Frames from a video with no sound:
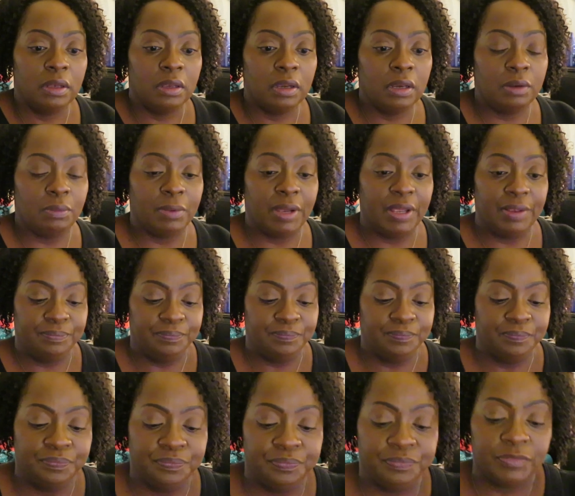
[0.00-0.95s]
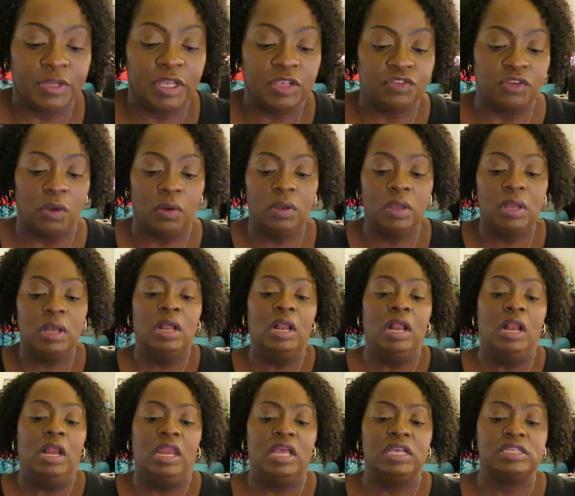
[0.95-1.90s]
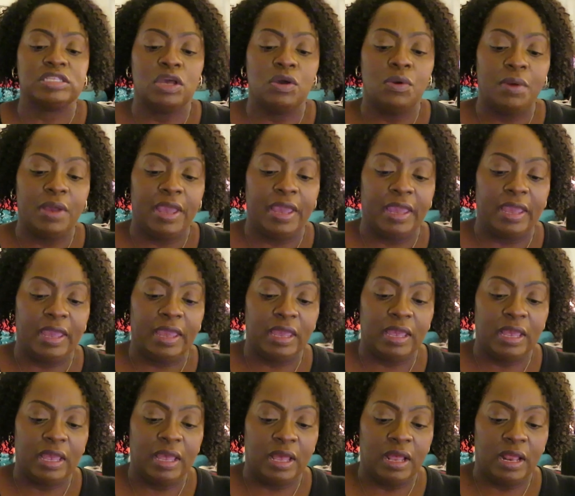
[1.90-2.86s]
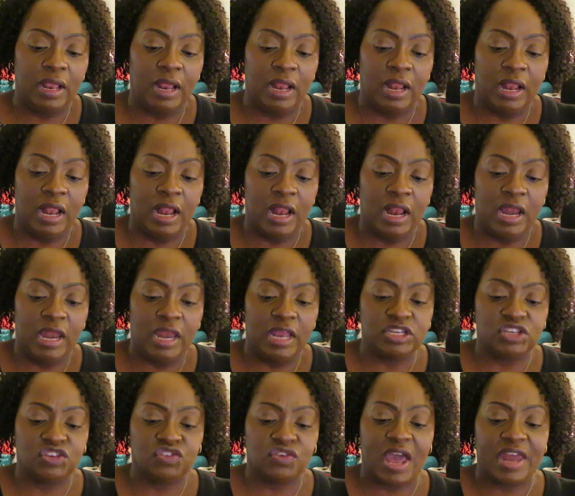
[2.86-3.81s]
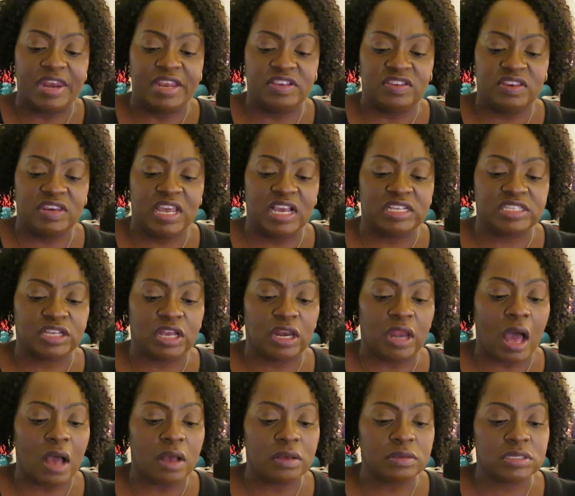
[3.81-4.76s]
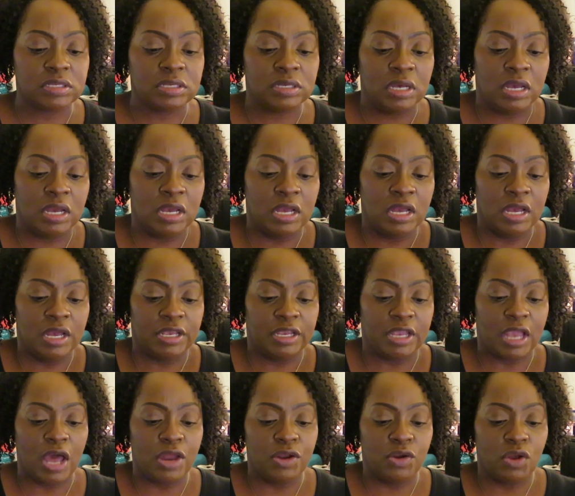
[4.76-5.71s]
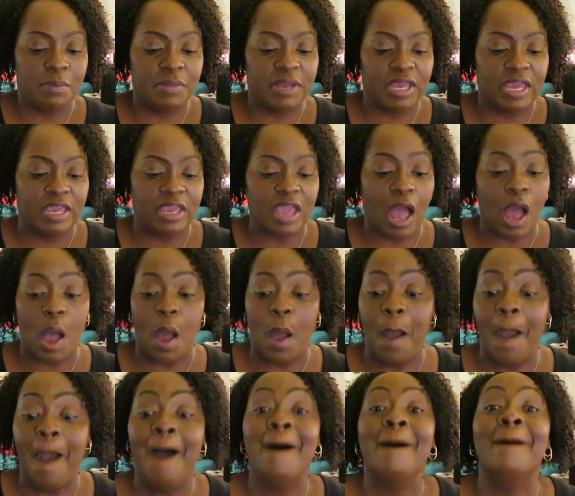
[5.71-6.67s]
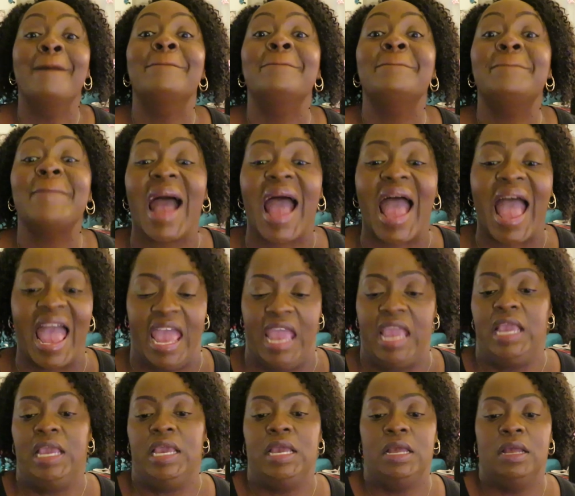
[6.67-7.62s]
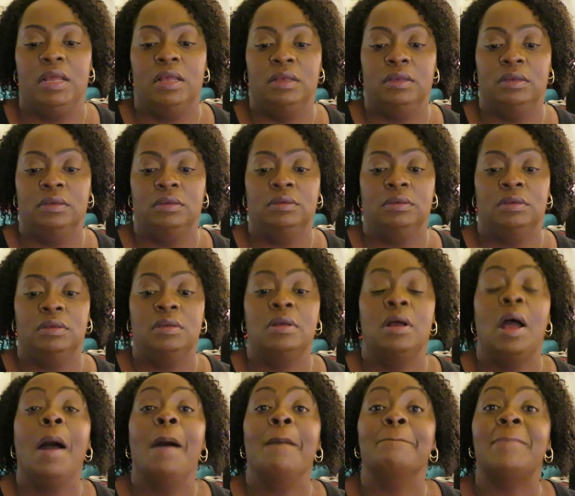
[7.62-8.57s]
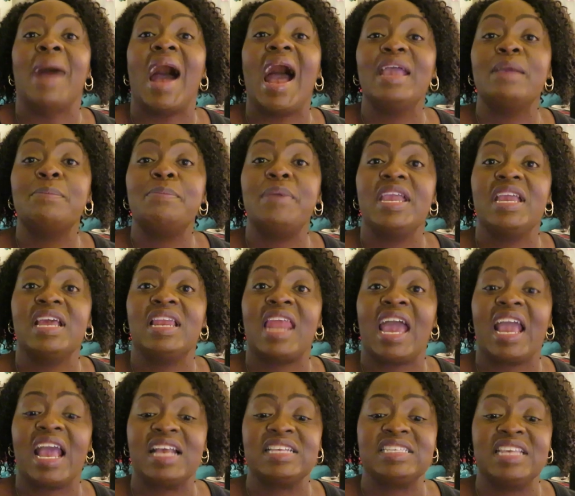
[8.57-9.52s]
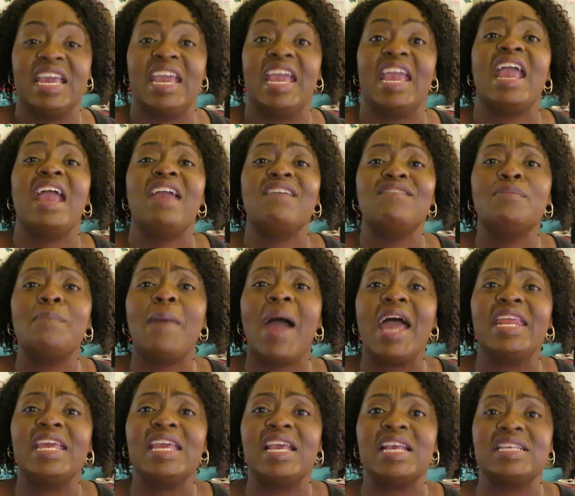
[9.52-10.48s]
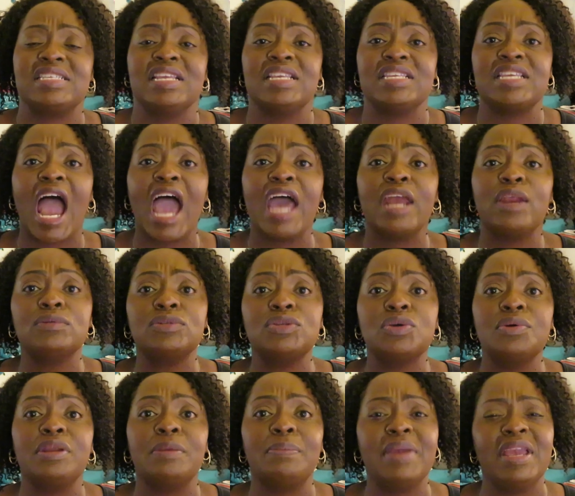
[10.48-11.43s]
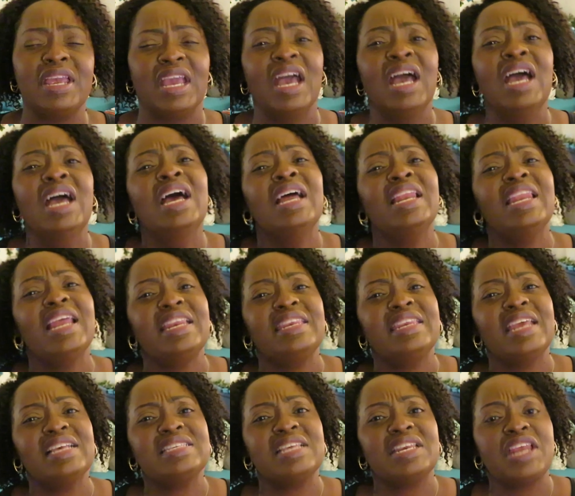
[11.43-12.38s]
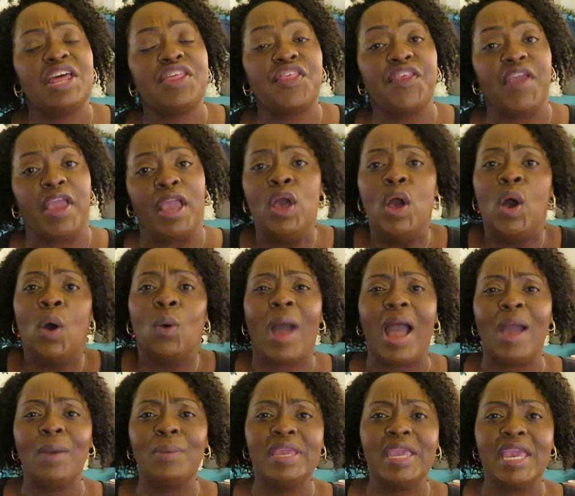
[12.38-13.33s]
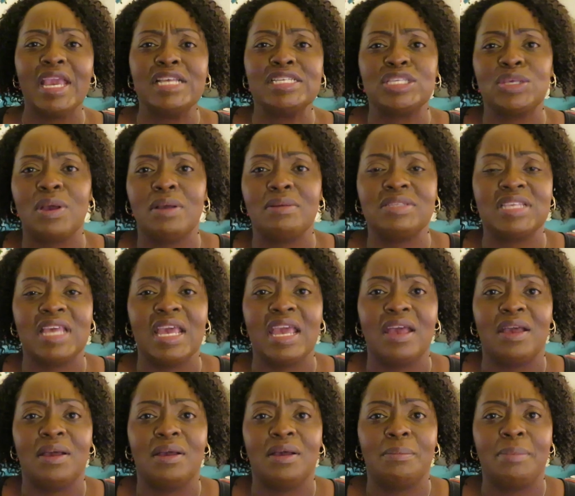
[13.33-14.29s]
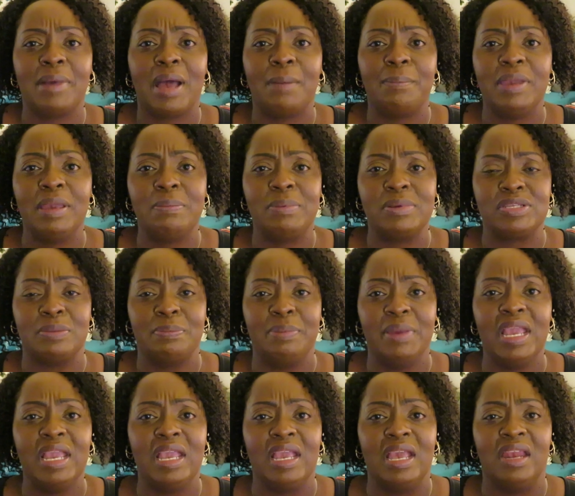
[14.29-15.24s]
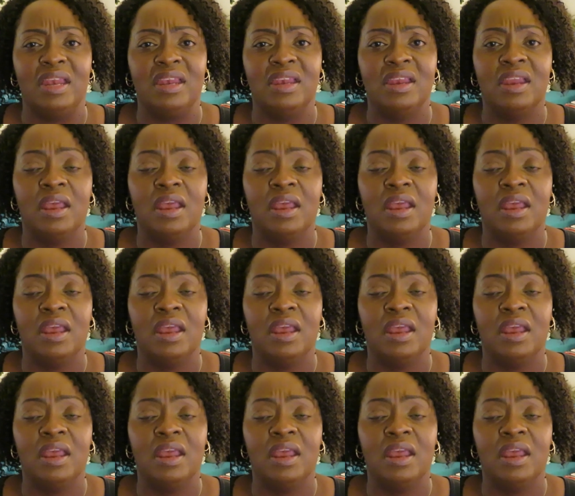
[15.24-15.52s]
anyway. So, let's go ahead. Let's try this NYX gloss. Y'all know I'm going to give y'all my my opinion like i said everybody is entitled to an opinion that's another thing why we get so upset about people's opinion